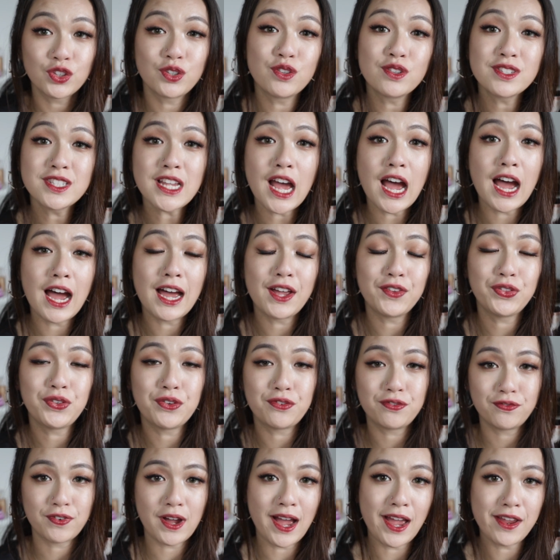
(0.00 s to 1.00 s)
those are the
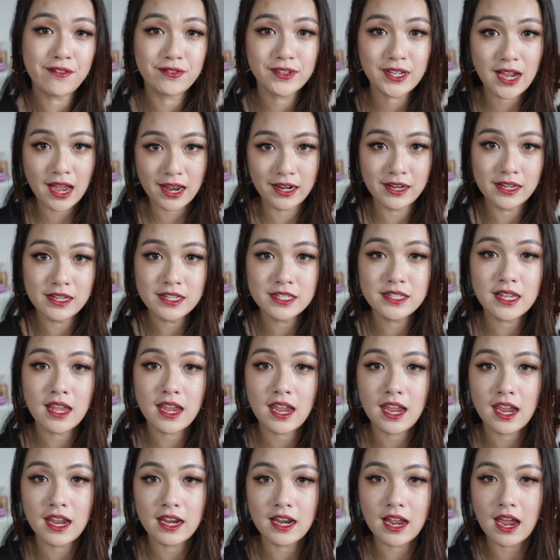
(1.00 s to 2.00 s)
5 colors,
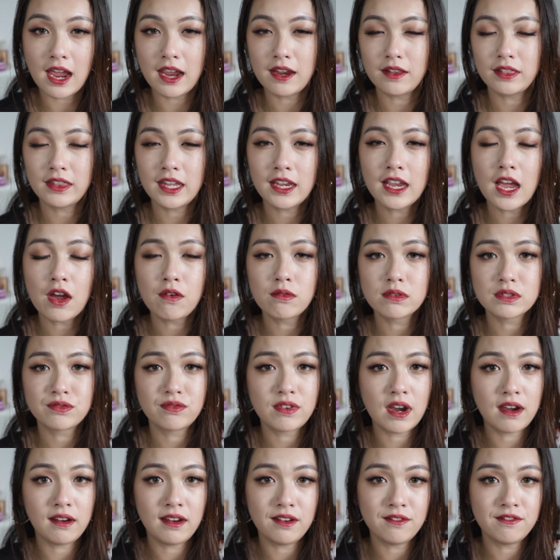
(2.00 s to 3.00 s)
and I think I was
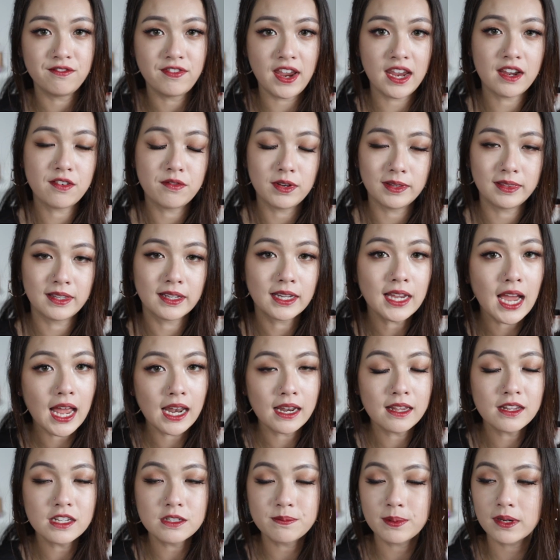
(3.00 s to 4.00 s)
very vague with the
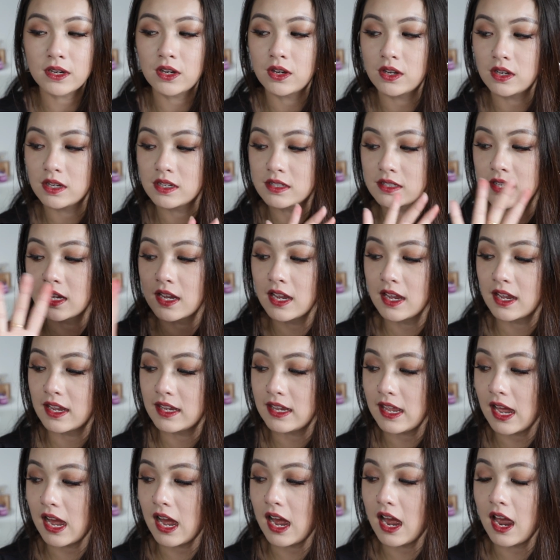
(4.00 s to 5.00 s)
colors because
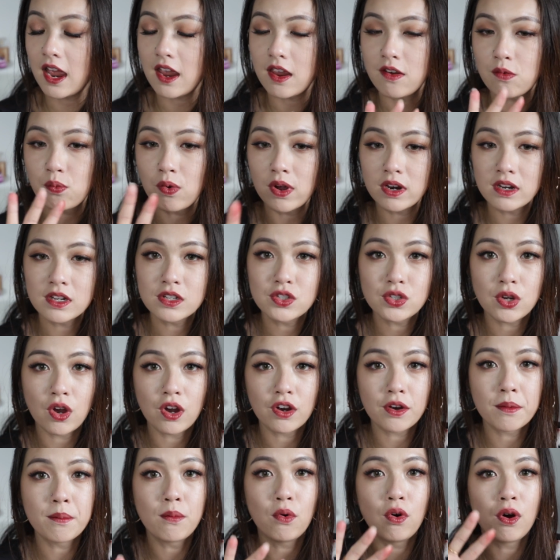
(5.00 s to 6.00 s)
yeah, I want to
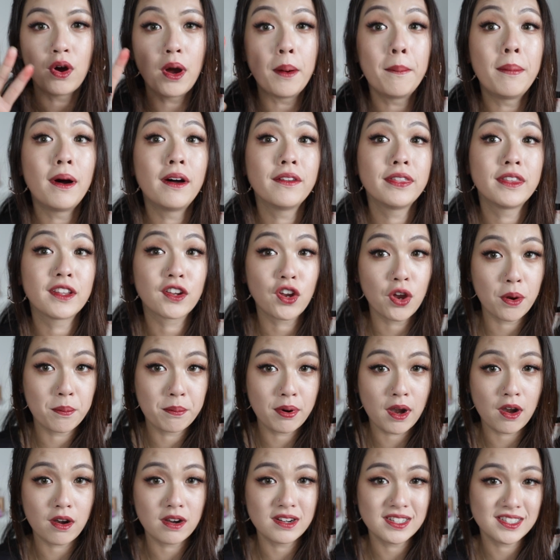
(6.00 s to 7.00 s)
talk more about the
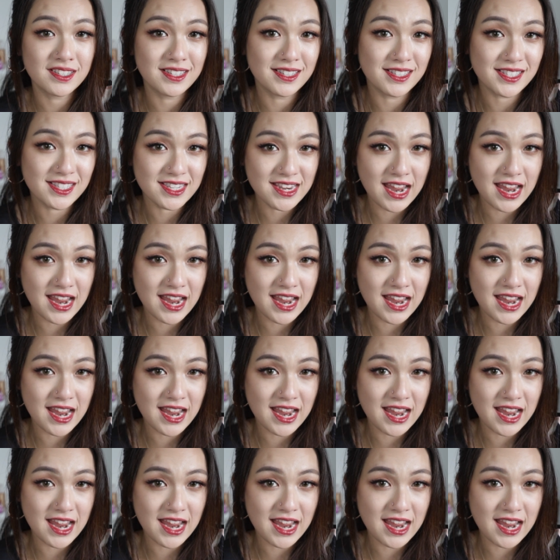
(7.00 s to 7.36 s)
comparisons